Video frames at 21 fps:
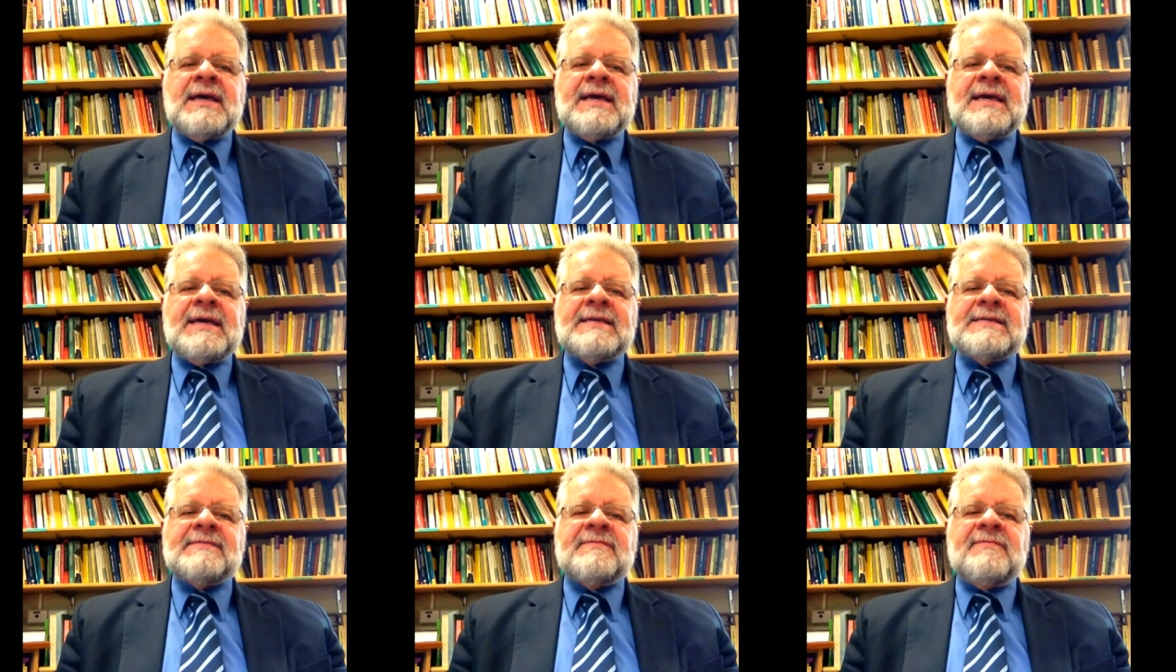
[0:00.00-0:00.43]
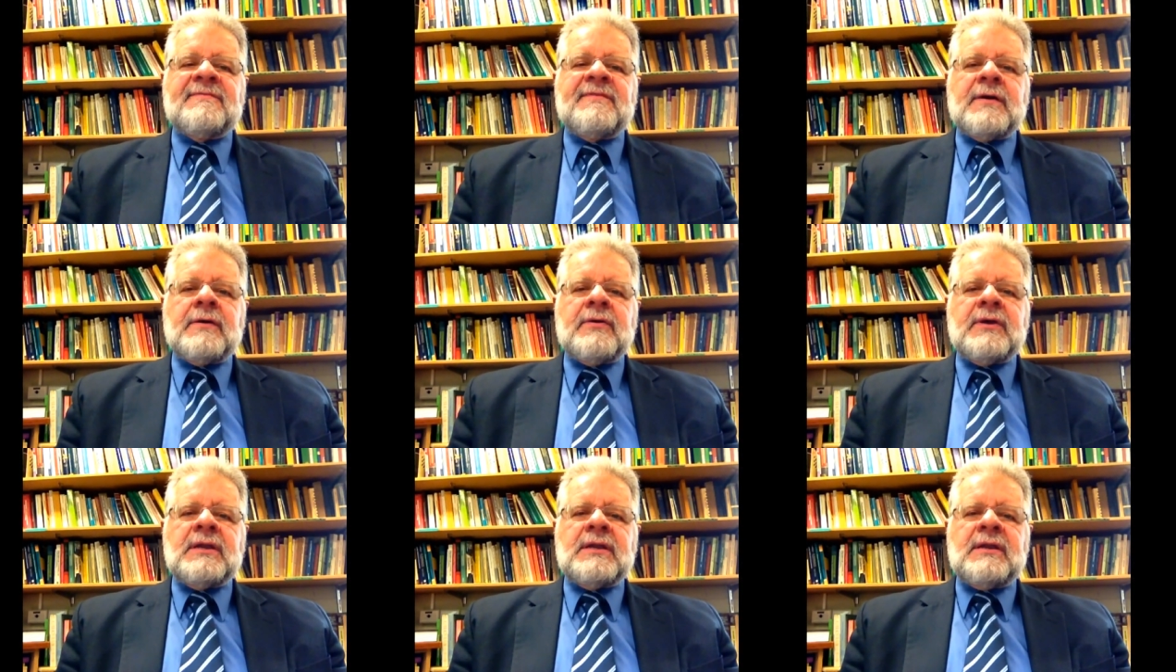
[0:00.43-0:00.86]
is
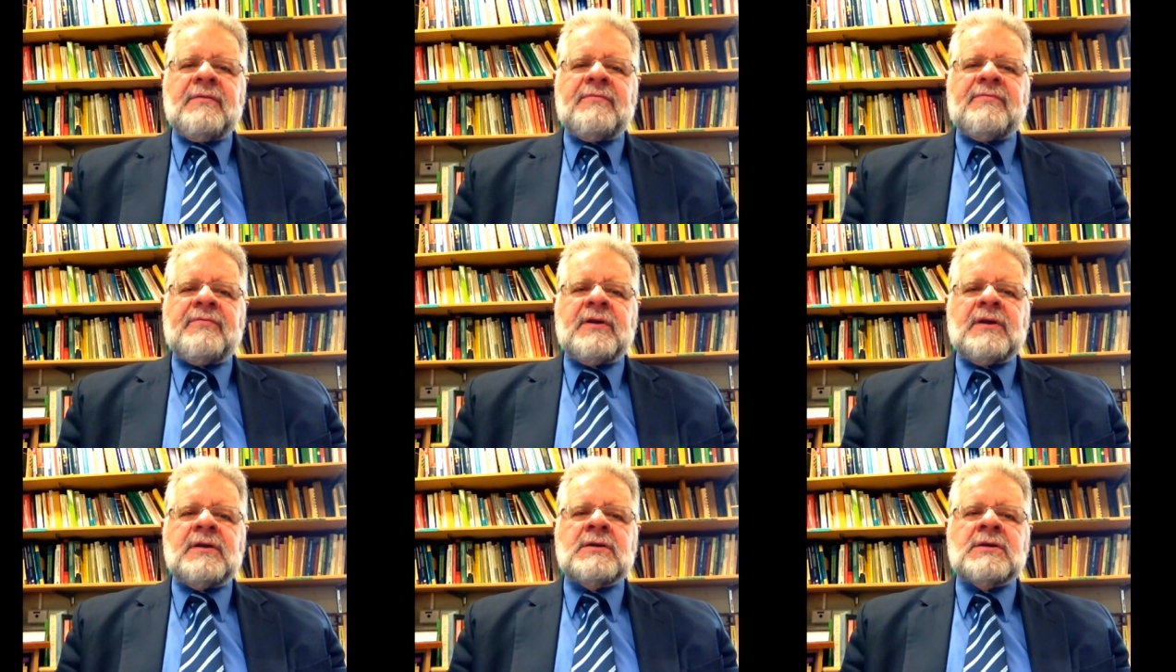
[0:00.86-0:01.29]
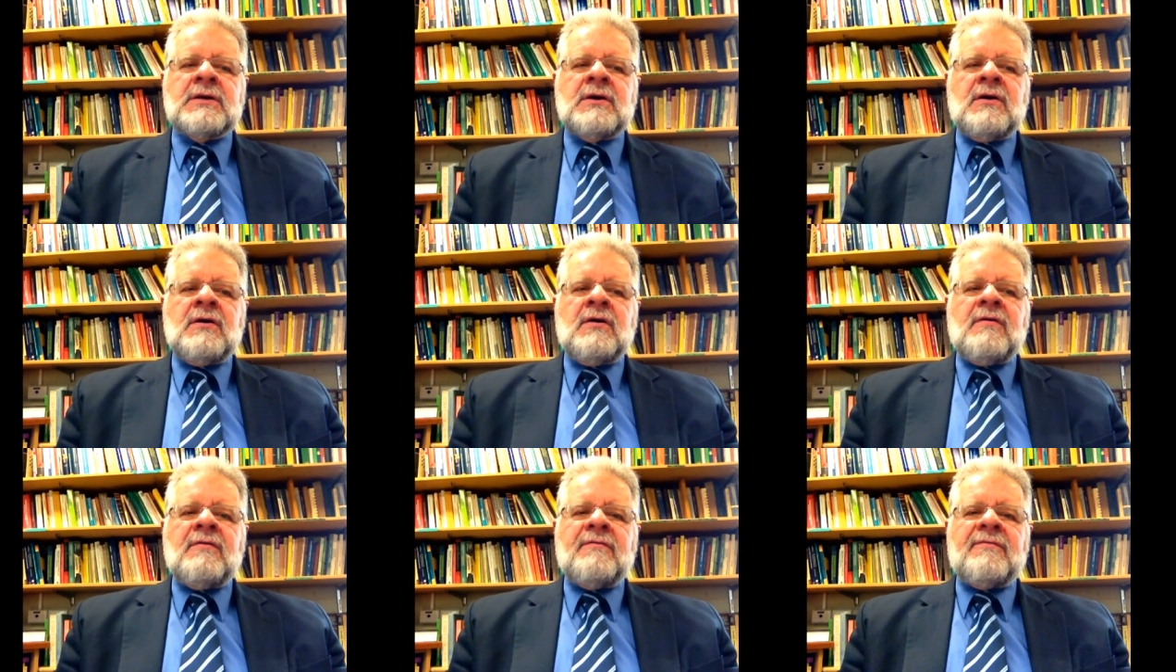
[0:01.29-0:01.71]
very different
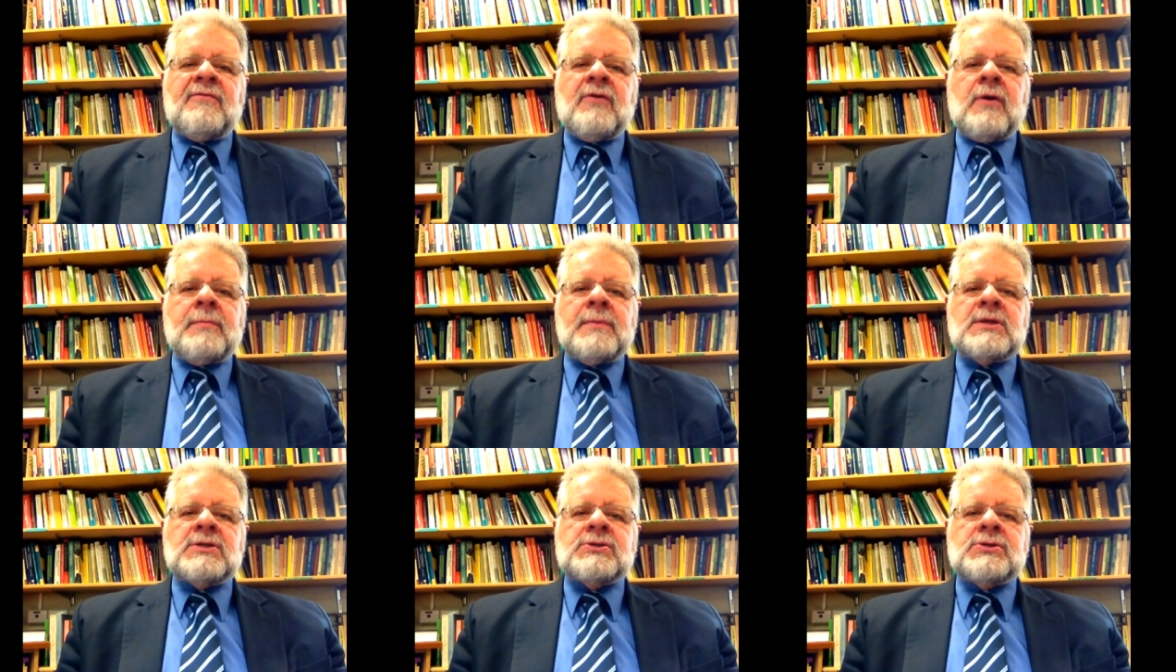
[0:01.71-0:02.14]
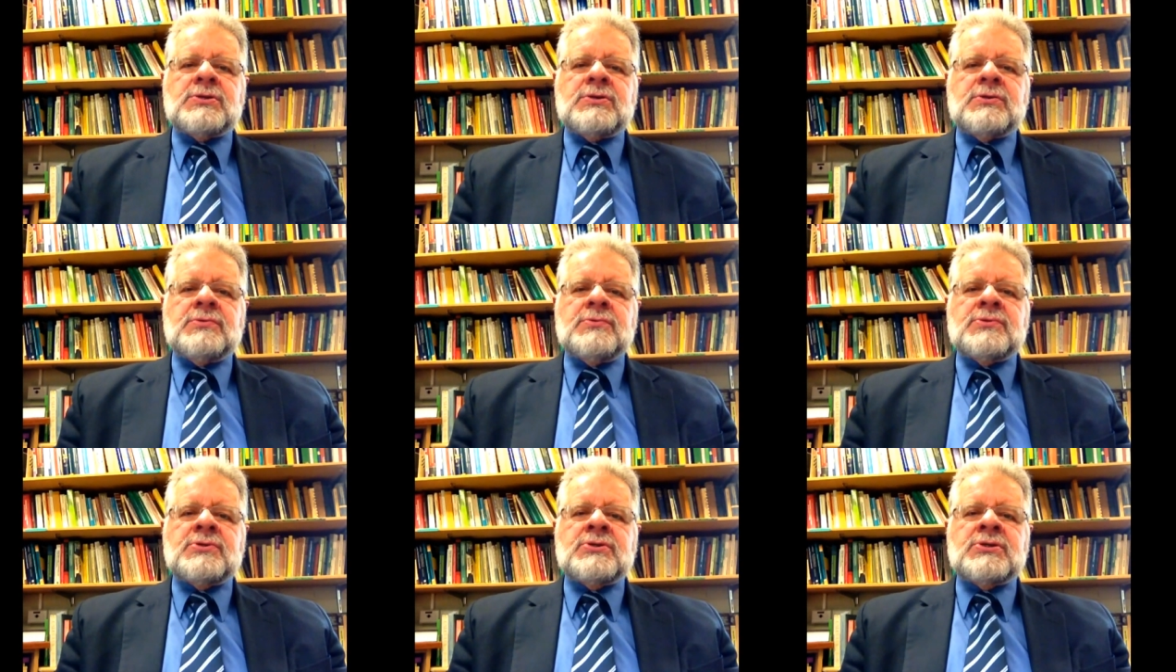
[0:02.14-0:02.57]
from its
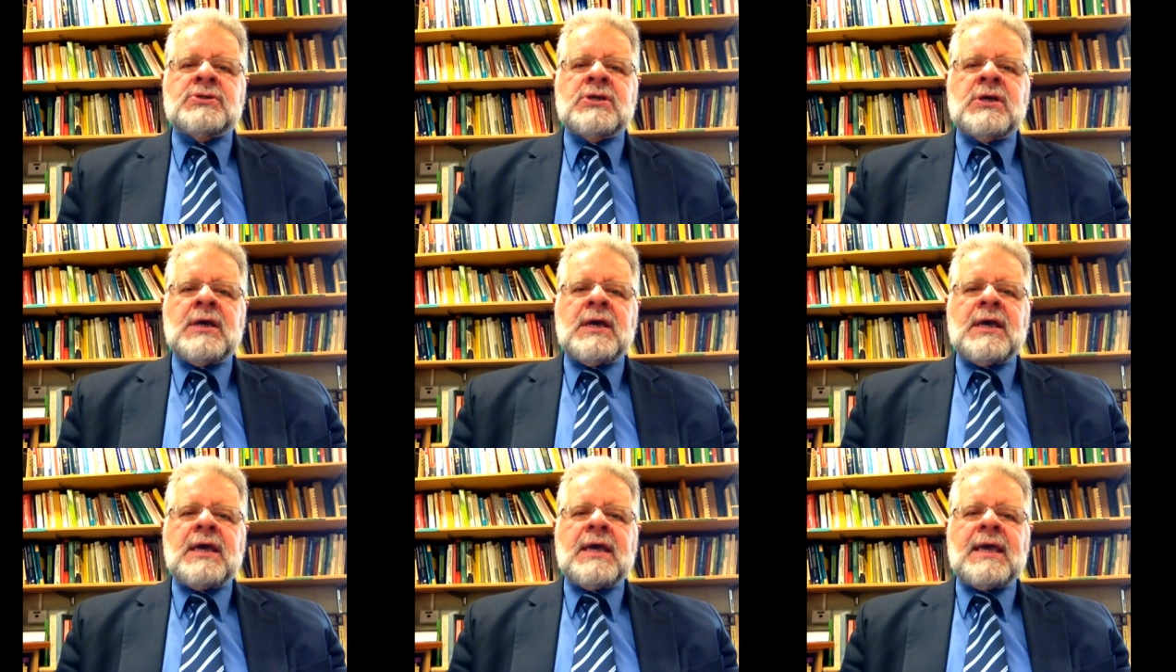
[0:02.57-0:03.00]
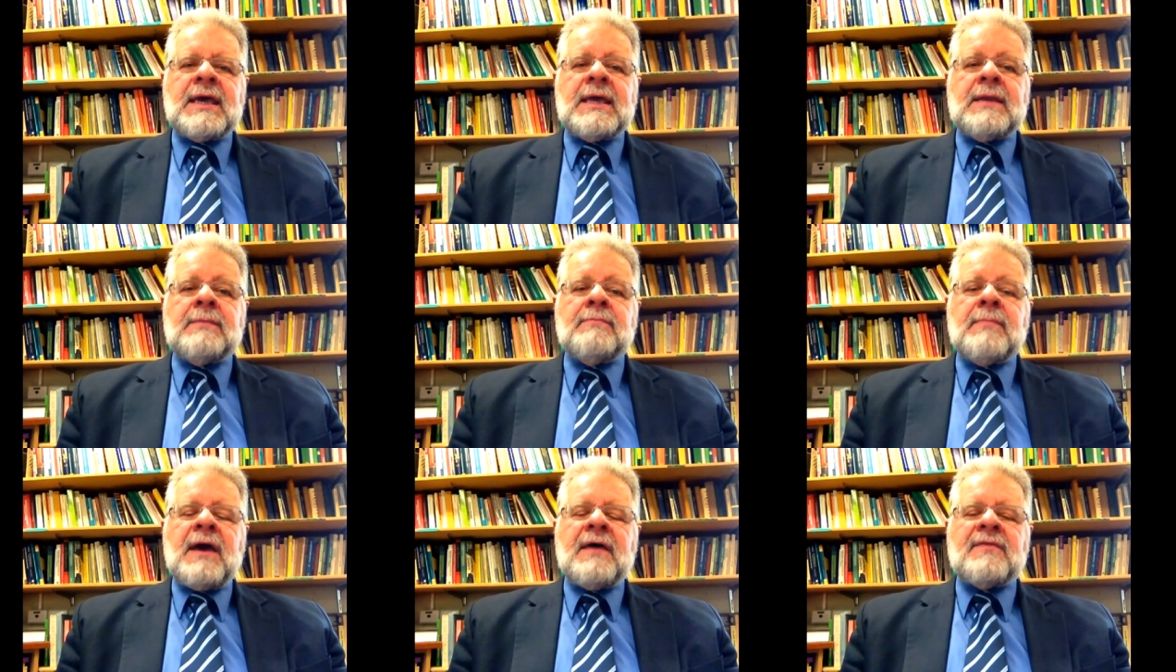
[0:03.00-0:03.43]
use
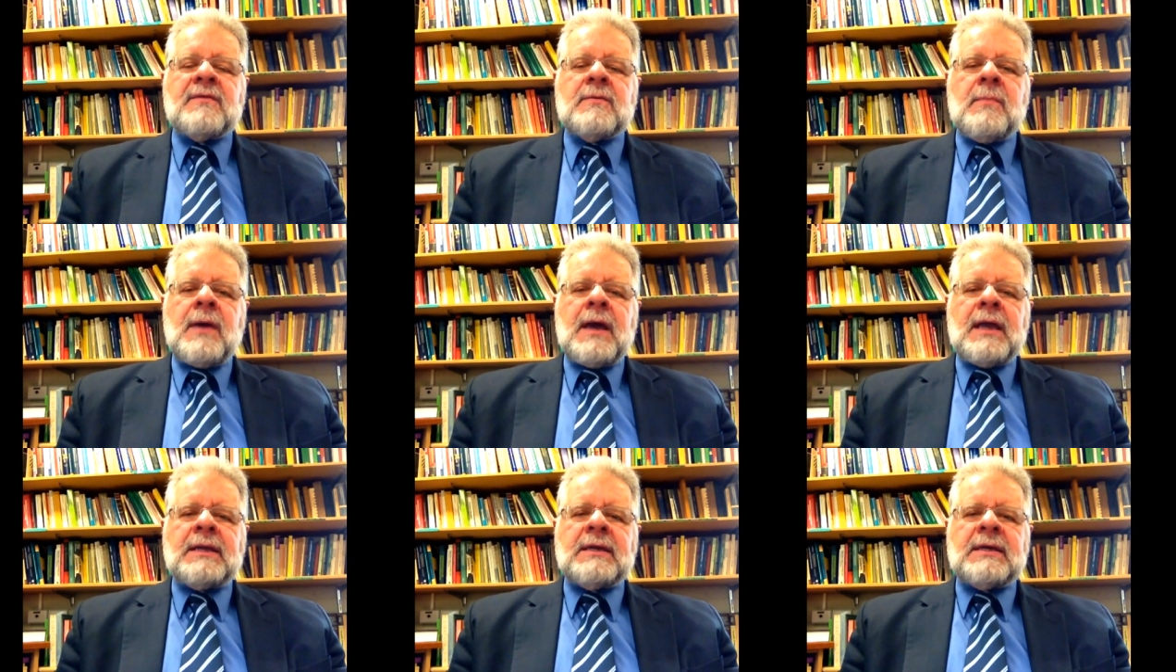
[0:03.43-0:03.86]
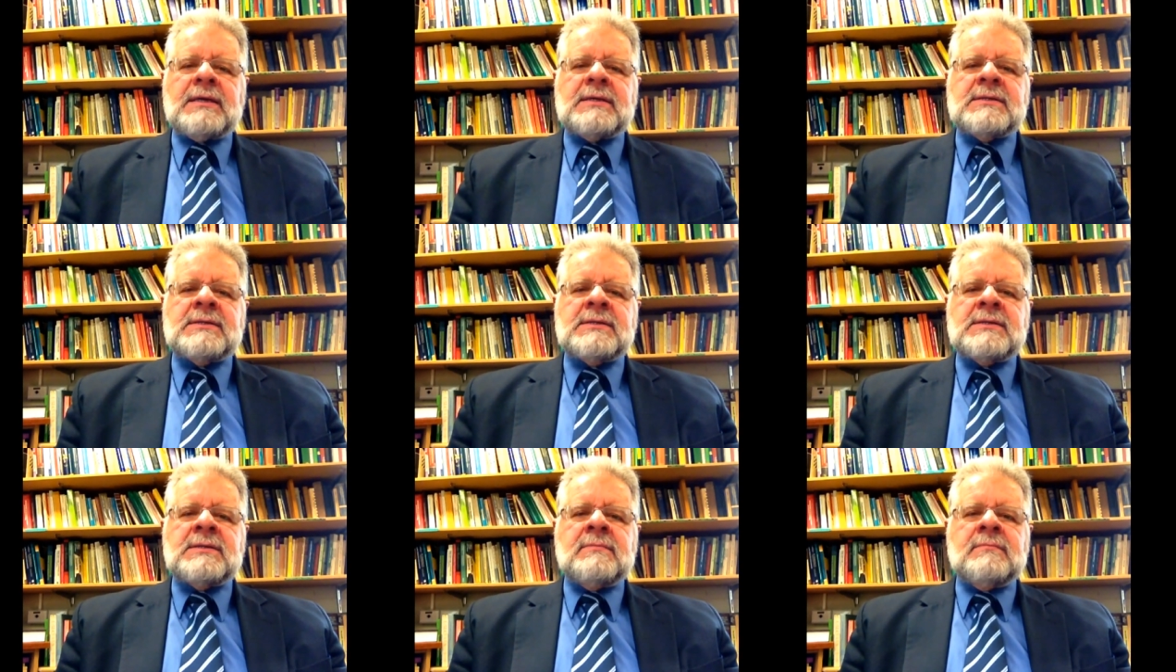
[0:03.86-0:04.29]
in
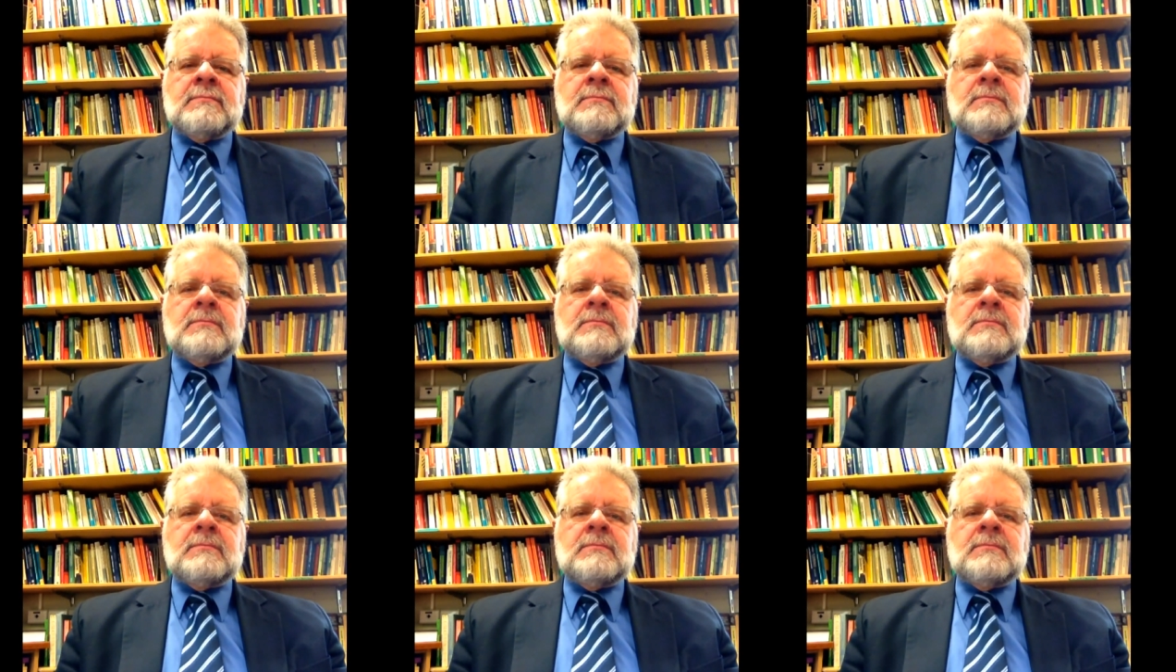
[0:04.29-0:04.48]
mathematics.